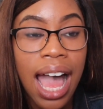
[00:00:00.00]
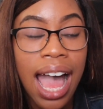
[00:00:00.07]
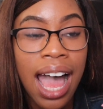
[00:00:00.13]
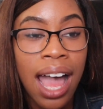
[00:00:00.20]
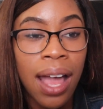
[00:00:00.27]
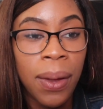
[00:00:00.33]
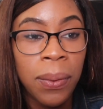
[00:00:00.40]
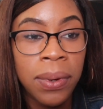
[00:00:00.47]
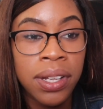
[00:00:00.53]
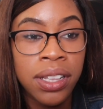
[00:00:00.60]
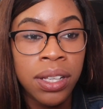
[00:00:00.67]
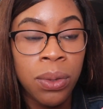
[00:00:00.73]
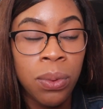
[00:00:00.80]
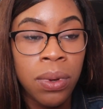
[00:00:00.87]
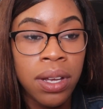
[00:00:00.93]
I
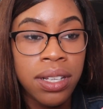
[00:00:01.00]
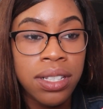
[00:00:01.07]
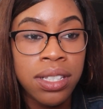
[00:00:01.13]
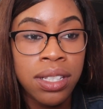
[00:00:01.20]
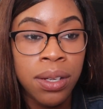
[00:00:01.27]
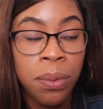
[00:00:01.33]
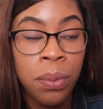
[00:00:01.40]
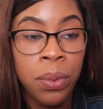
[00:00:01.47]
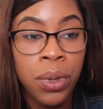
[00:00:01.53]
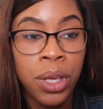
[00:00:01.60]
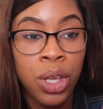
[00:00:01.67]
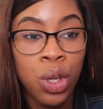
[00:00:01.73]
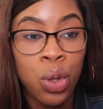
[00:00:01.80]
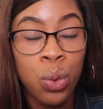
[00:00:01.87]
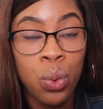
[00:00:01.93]
really want
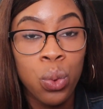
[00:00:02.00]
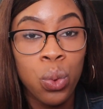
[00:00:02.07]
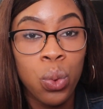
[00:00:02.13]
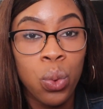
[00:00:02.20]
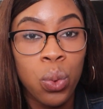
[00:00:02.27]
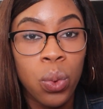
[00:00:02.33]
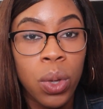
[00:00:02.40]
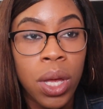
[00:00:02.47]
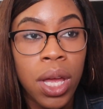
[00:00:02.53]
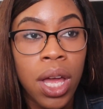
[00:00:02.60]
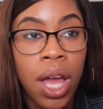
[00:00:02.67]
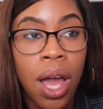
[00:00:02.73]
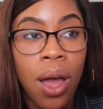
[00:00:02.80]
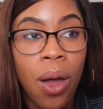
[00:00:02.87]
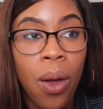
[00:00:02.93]
someone who
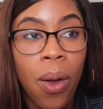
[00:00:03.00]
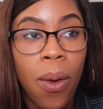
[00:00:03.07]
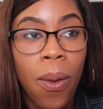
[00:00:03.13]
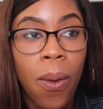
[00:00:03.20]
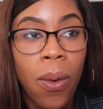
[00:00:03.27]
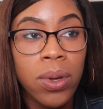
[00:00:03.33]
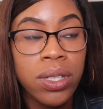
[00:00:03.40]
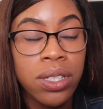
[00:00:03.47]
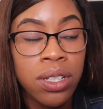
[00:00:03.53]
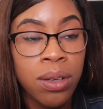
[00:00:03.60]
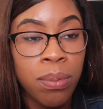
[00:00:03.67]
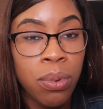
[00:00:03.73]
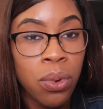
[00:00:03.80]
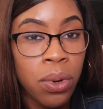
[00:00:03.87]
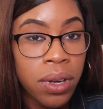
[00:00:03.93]

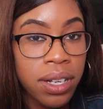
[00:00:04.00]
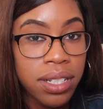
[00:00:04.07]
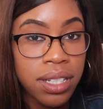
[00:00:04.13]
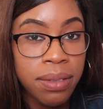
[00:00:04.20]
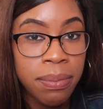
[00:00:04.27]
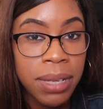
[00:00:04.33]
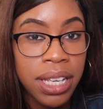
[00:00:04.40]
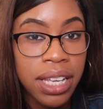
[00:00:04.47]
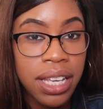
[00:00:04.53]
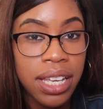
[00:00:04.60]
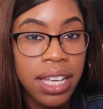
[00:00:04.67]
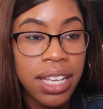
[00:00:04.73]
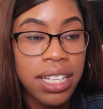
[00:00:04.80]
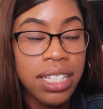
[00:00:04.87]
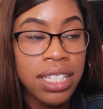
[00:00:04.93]
supports me
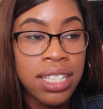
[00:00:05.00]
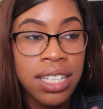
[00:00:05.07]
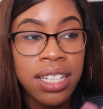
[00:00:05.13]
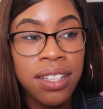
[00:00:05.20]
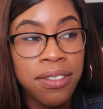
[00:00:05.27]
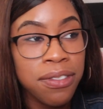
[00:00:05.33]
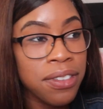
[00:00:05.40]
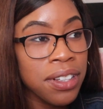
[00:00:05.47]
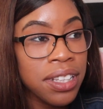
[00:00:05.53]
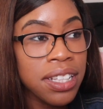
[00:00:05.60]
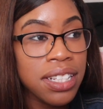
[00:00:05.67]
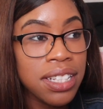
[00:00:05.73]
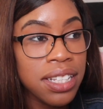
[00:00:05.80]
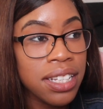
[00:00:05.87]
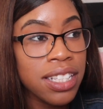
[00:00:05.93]
to the
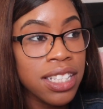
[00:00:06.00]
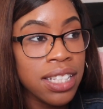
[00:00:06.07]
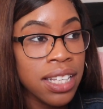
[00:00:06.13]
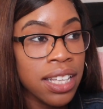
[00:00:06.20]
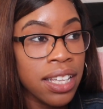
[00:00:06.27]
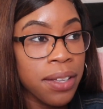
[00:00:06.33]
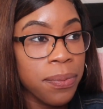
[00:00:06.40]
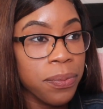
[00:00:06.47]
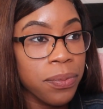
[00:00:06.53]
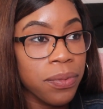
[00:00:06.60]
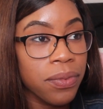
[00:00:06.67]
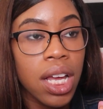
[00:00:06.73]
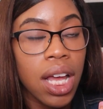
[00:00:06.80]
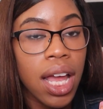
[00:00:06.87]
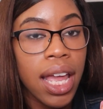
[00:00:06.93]
fullest extent,
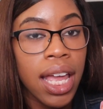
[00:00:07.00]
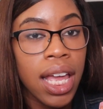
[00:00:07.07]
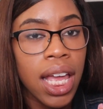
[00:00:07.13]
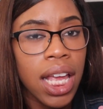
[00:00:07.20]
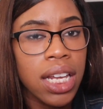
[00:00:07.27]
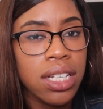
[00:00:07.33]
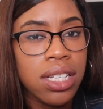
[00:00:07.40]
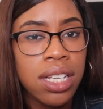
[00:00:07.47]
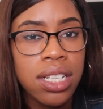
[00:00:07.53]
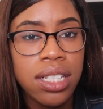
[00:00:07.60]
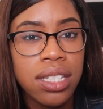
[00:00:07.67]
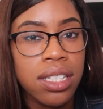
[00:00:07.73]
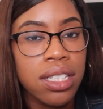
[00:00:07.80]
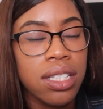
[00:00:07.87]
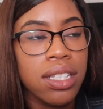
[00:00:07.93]
and
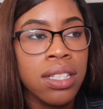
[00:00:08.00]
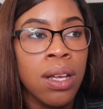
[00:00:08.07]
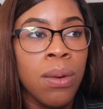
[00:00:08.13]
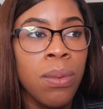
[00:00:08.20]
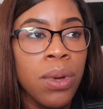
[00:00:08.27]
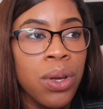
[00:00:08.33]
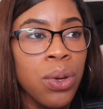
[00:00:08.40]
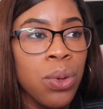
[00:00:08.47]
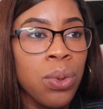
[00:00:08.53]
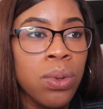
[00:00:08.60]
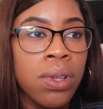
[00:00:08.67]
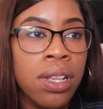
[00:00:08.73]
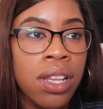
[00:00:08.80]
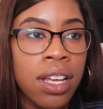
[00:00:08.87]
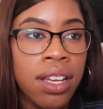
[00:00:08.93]
just someone who
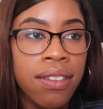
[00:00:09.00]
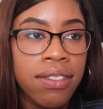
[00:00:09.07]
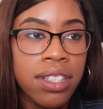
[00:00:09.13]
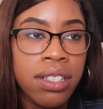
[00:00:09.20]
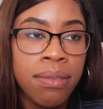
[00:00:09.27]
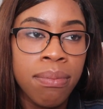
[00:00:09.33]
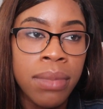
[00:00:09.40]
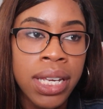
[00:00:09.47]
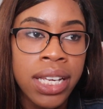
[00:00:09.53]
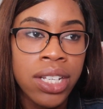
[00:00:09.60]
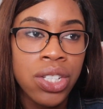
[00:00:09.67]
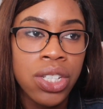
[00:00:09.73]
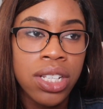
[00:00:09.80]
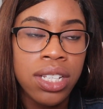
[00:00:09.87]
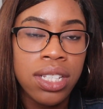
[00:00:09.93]
loves me
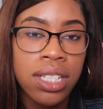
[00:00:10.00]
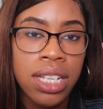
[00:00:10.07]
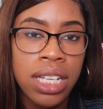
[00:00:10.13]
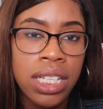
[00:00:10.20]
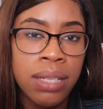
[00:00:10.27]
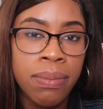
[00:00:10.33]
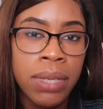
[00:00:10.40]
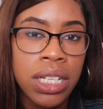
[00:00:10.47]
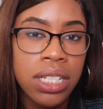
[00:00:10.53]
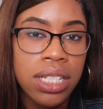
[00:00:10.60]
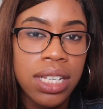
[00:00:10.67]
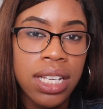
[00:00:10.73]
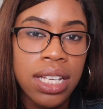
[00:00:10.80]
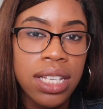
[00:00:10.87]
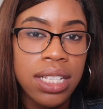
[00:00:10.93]
just as
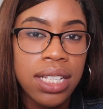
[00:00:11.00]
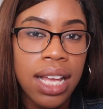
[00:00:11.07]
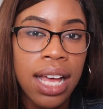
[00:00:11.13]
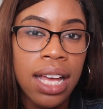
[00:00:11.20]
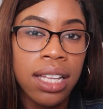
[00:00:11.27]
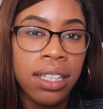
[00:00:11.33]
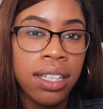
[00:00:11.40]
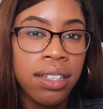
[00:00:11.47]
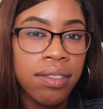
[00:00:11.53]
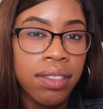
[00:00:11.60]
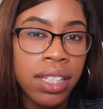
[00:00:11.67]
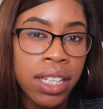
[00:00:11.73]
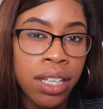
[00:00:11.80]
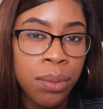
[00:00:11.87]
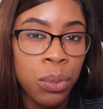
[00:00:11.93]
much as I
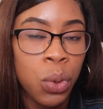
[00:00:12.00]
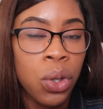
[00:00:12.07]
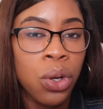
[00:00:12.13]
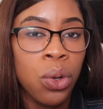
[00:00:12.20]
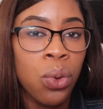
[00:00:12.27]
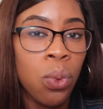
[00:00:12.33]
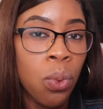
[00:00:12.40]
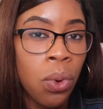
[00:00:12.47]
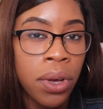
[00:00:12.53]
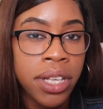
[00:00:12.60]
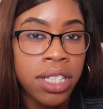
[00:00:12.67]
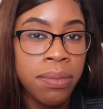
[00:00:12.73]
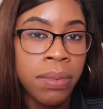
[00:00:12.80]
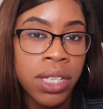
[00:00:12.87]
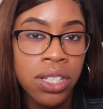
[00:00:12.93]
love them, or who
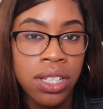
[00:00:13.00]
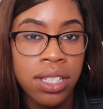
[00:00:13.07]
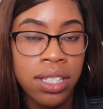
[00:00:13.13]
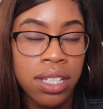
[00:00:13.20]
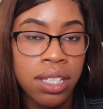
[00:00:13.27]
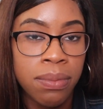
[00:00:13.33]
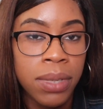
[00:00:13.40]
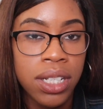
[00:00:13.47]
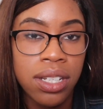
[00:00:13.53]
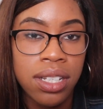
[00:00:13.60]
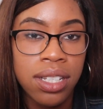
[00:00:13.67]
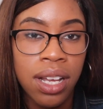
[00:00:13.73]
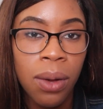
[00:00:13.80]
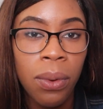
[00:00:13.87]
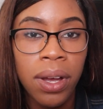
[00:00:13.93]
wants me just as much
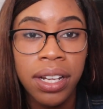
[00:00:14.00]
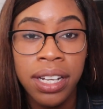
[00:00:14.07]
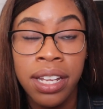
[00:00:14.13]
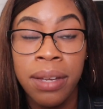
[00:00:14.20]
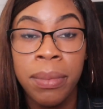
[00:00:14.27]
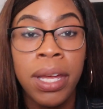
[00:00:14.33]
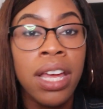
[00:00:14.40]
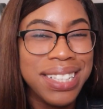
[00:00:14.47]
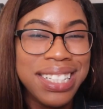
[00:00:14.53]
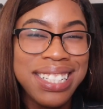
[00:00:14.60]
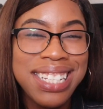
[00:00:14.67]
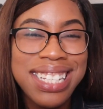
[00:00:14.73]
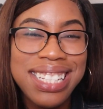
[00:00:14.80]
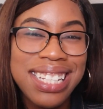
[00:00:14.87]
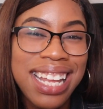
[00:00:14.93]
as I want them.
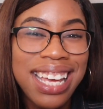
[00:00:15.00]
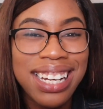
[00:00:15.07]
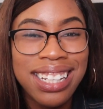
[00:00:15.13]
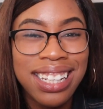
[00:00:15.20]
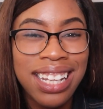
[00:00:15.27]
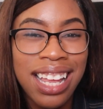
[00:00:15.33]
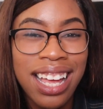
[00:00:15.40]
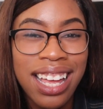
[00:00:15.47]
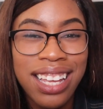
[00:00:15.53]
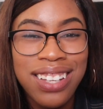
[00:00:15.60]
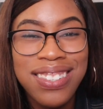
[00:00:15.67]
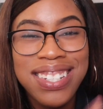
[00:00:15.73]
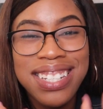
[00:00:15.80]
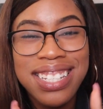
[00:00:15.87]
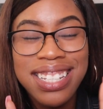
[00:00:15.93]
Just not a lot.
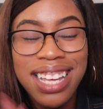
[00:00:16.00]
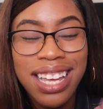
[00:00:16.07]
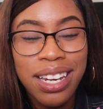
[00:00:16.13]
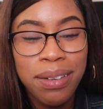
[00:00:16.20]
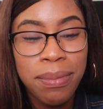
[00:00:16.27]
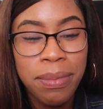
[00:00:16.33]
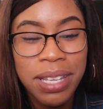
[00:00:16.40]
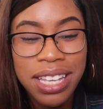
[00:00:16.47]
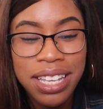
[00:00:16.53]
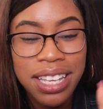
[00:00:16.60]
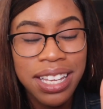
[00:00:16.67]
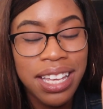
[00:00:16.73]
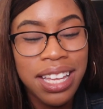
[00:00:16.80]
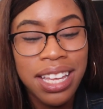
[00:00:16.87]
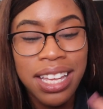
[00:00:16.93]
You gotta be